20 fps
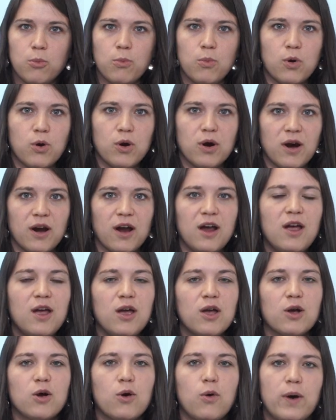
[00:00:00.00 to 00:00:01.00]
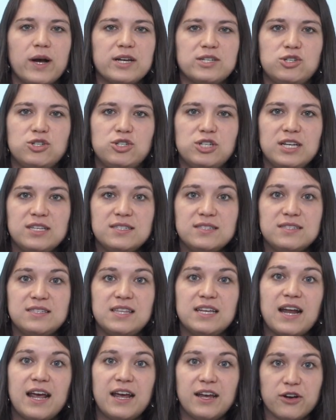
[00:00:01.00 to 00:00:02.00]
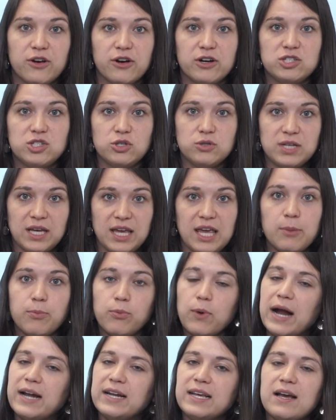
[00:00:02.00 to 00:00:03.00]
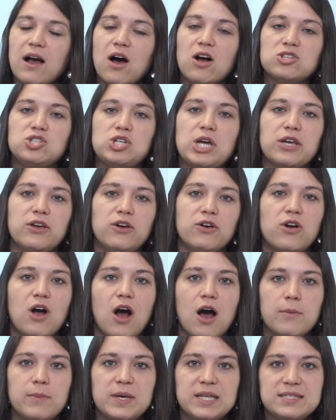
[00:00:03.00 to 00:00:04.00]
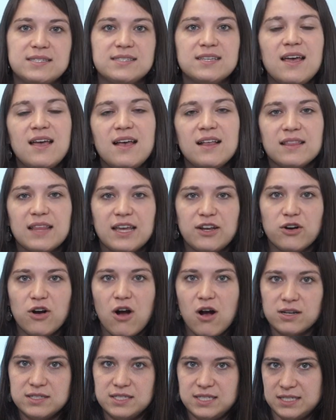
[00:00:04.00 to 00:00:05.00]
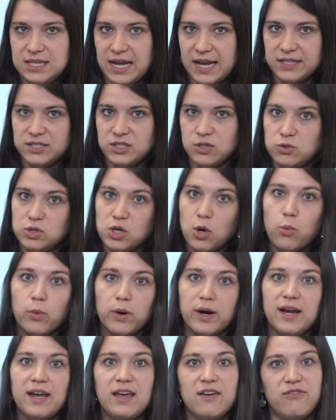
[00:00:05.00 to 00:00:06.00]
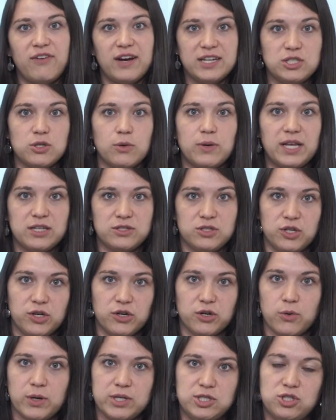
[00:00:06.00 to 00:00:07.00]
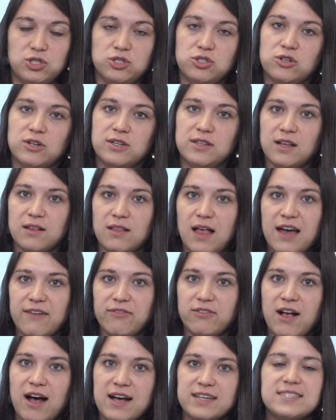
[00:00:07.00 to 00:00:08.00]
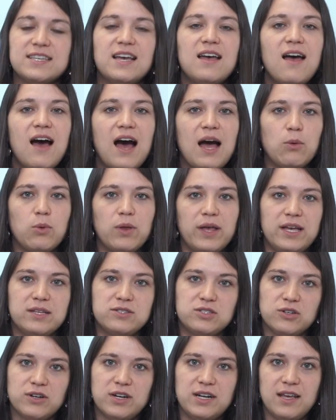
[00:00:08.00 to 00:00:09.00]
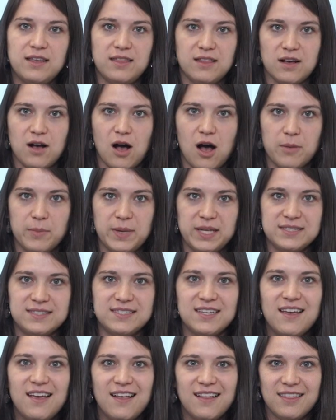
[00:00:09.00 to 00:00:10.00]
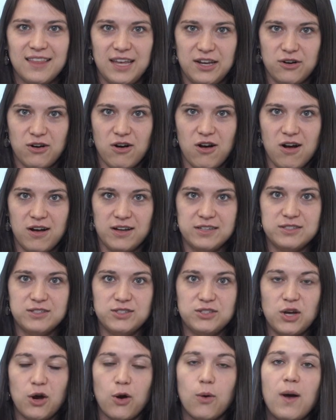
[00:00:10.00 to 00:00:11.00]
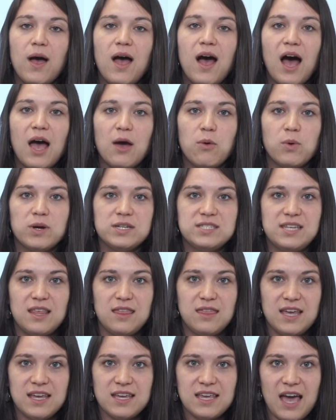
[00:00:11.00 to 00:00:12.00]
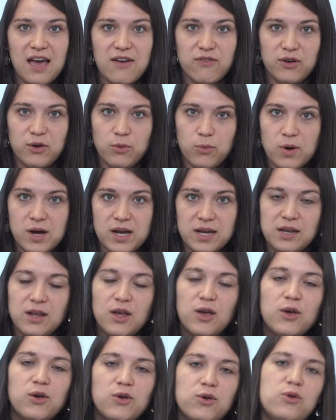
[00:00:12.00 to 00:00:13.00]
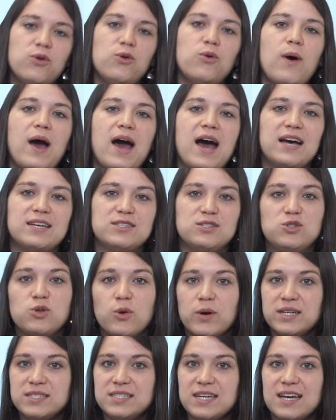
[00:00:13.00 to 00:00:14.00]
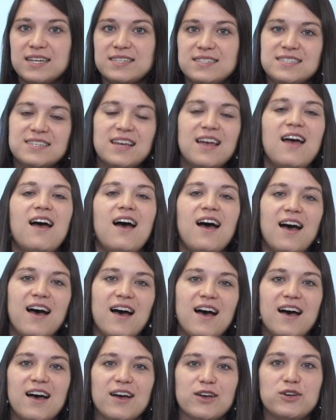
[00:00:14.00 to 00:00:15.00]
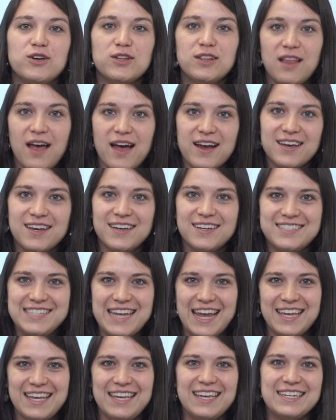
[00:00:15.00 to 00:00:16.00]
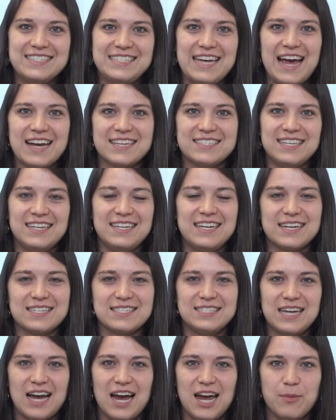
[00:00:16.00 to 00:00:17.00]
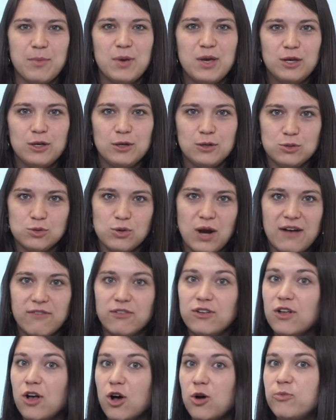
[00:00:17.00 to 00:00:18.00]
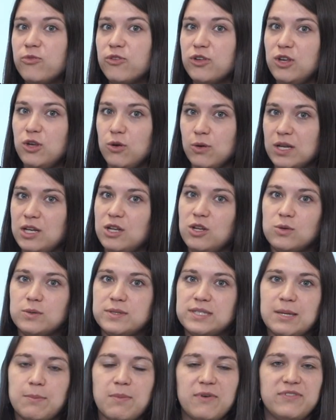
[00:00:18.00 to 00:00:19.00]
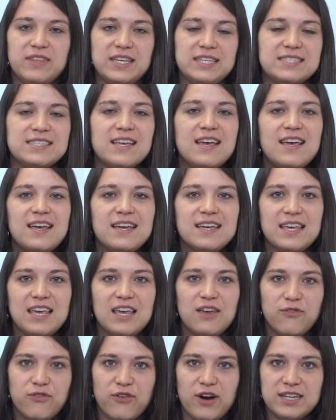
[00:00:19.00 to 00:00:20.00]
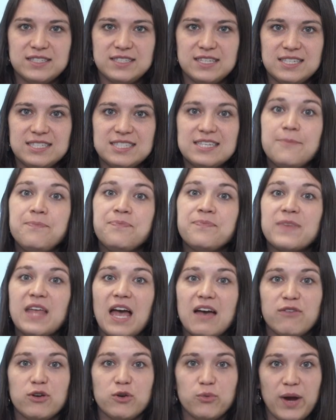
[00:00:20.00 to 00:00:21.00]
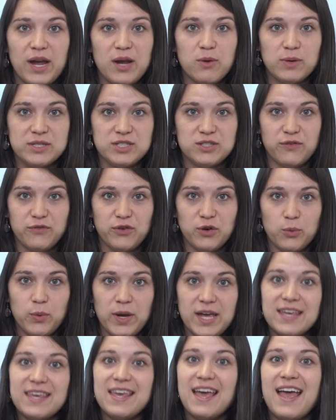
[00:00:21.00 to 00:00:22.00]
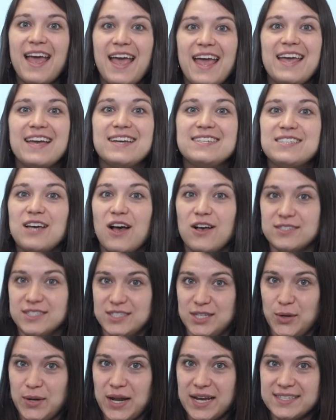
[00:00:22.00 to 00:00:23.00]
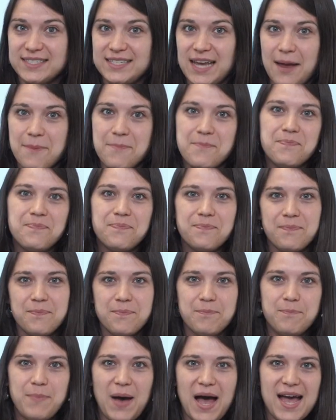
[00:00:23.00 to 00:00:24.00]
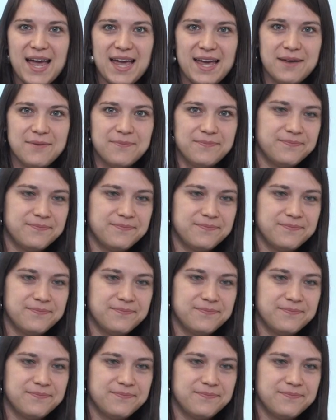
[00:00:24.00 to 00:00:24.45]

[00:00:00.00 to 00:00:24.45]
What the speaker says: more questions, then I encourage you to keep writing. I'll check your comments later on today, so don't worry if I don't answer your question during the live class. I will answer it in the comments later on. So I want to thank everyone who has joined us. Good luck taking a taxi next time you travel. Hopefully you can use some of these key phrases. Have a great rest of your week, and I'll see you next time. Bye!